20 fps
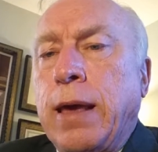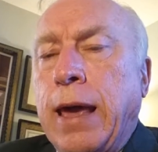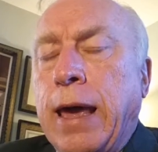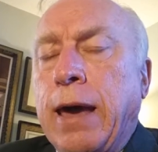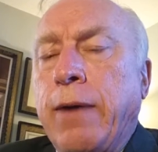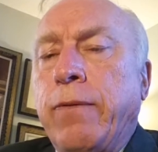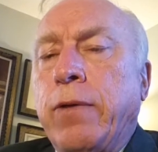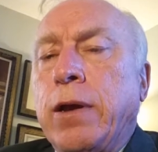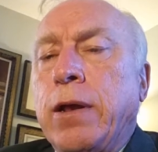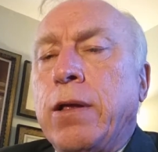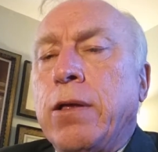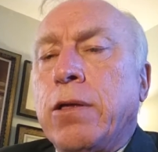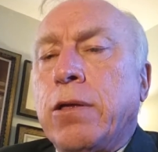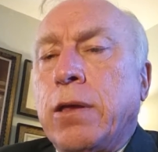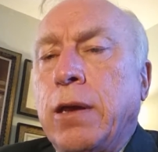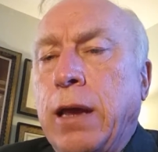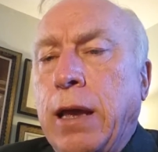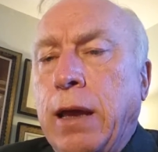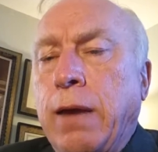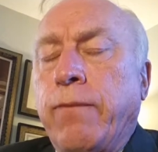
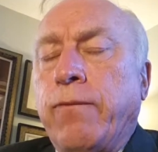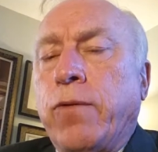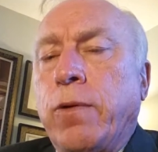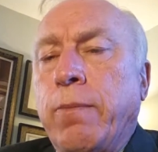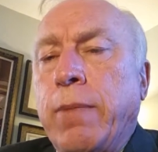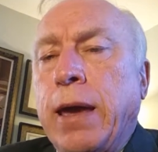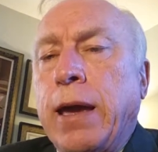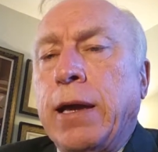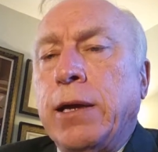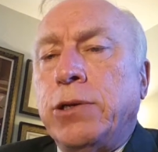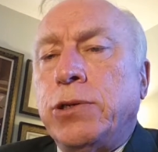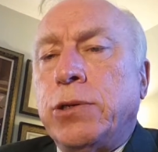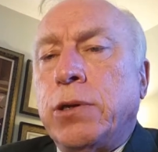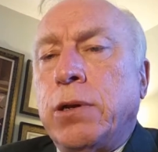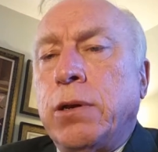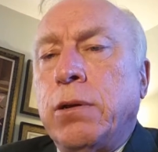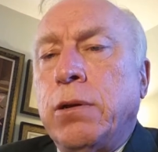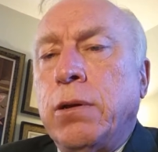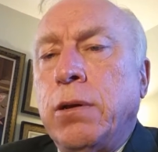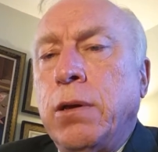evidence and
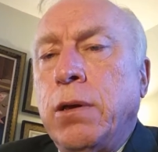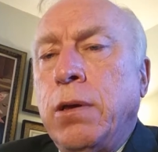information,